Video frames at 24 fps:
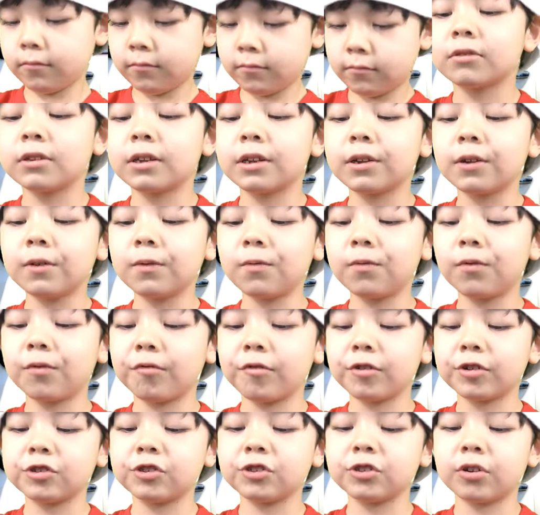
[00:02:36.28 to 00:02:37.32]
Thank you for
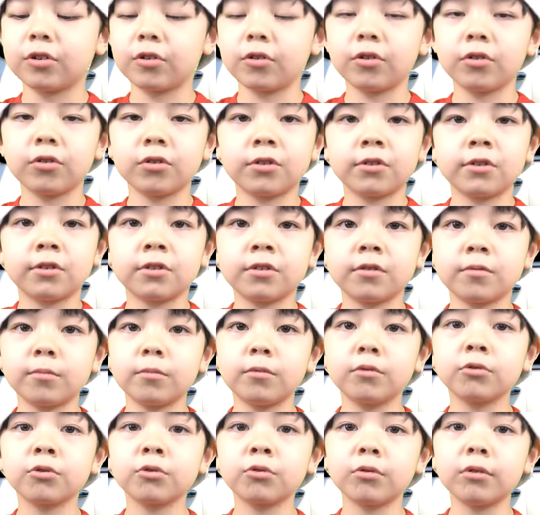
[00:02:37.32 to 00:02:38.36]
watching our
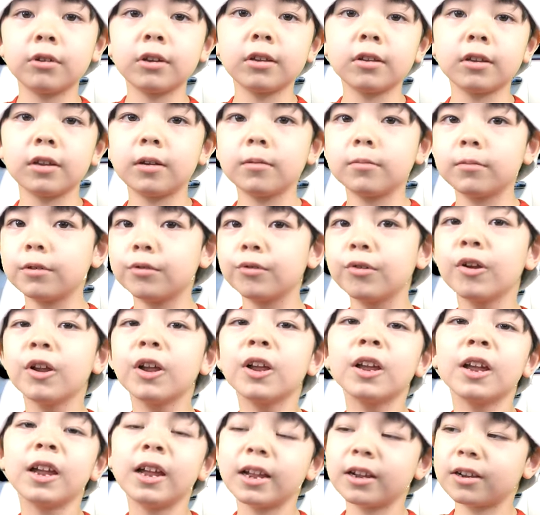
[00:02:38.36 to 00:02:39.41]
small toy level,
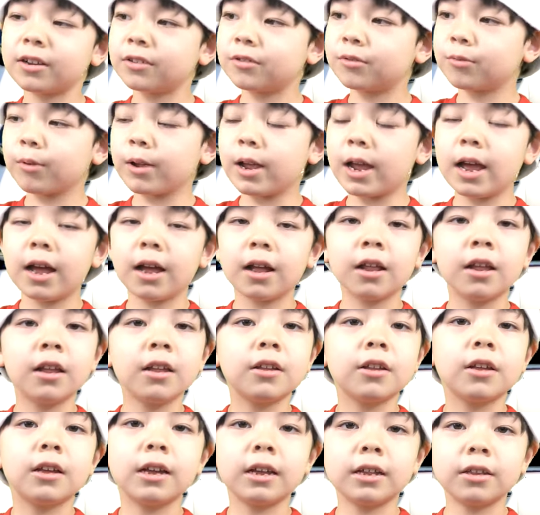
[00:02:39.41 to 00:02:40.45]
cause we
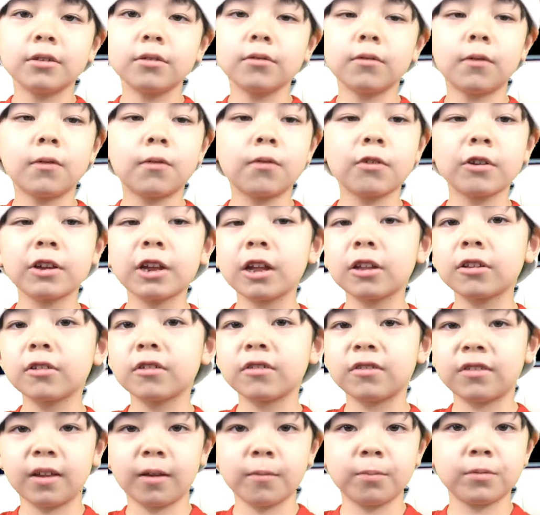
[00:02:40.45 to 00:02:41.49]
and don't forget
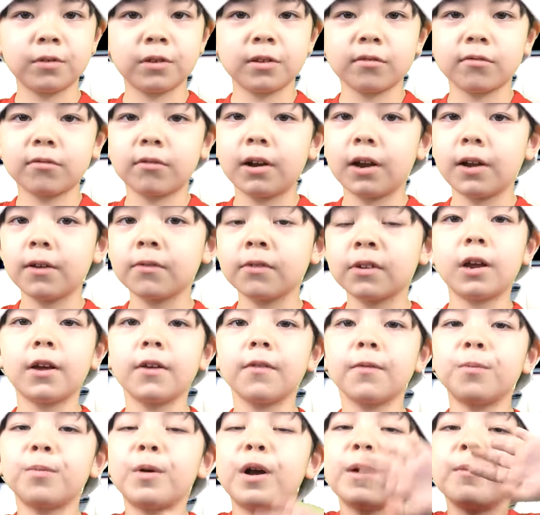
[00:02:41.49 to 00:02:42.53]
to subscribe.
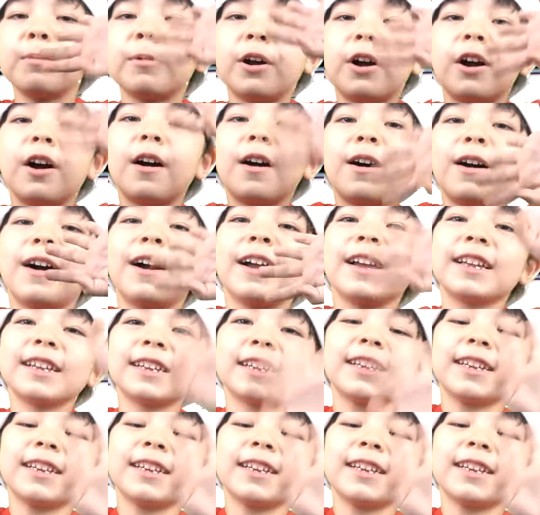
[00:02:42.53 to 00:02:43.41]
Bye bye. bye.